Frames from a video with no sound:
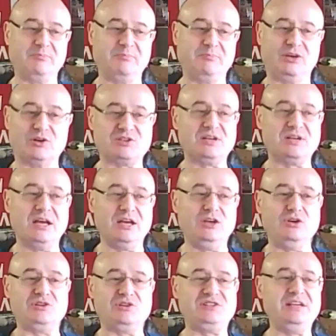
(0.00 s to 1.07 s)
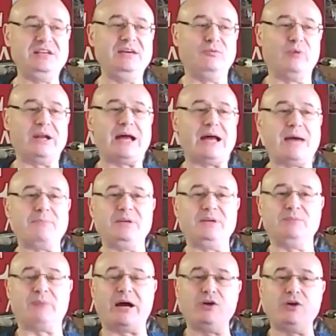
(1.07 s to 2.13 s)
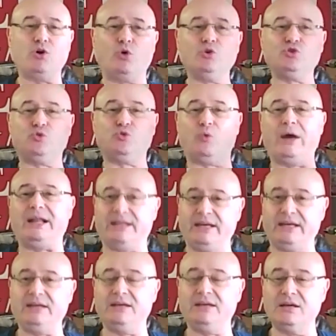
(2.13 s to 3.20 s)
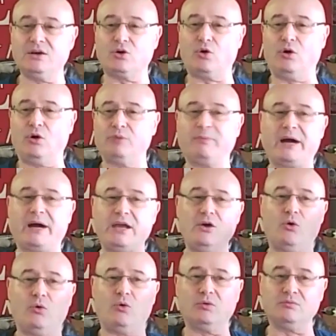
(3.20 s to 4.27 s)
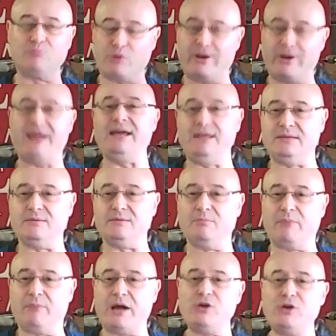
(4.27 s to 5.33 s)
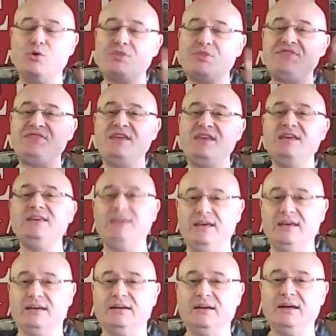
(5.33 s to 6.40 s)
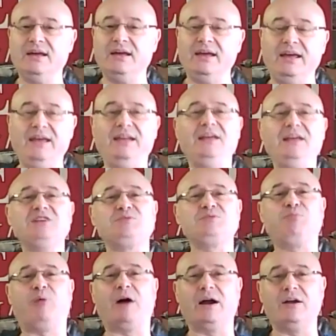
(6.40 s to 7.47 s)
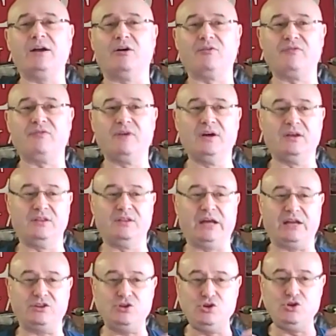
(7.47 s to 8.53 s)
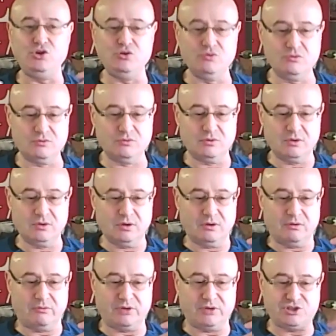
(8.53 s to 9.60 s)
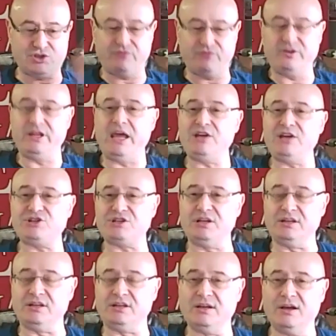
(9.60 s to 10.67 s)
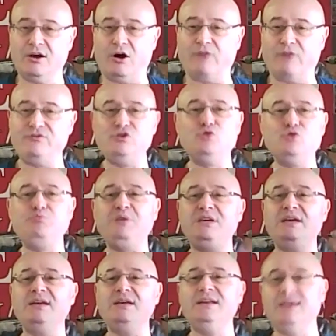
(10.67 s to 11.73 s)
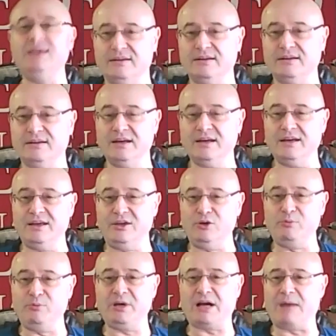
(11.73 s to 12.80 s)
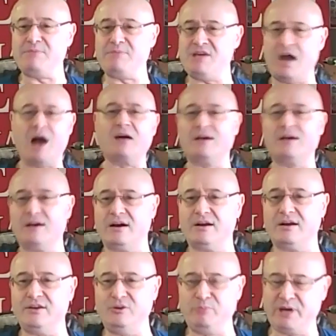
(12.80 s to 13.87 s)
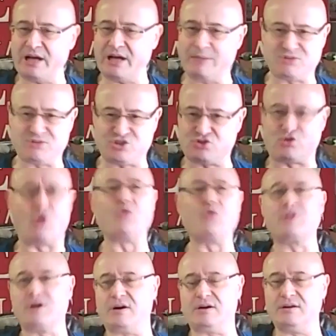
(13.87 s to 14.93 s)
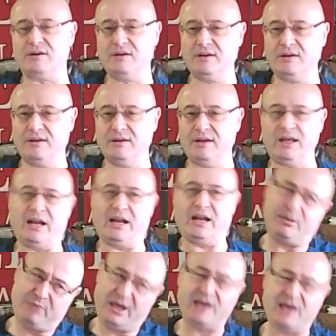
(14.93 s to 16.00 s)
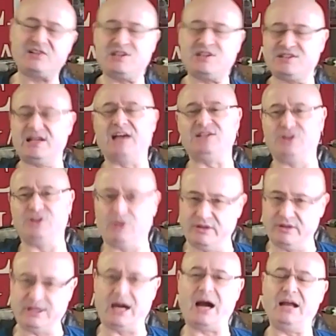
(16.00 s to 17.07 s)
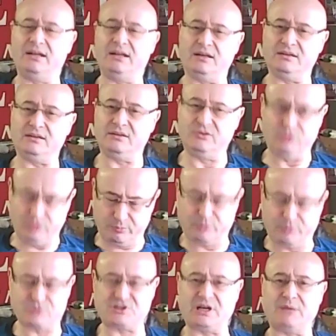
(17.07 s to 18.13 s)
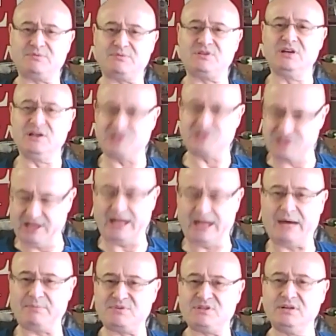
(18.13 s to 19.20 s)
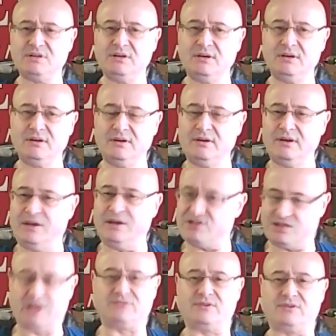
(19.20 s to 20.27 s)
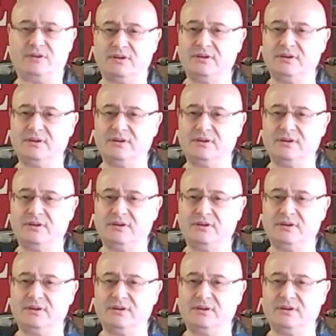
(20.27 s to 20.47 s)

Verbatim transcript: because you see, when I'm in my own dwelling, called my own brain, my own thinking, it is part of that new rejuvenation of new beginning. You become younger, you become stronger. And I'll be exercising on the island, doing push-ups, sit-ups, et cetera.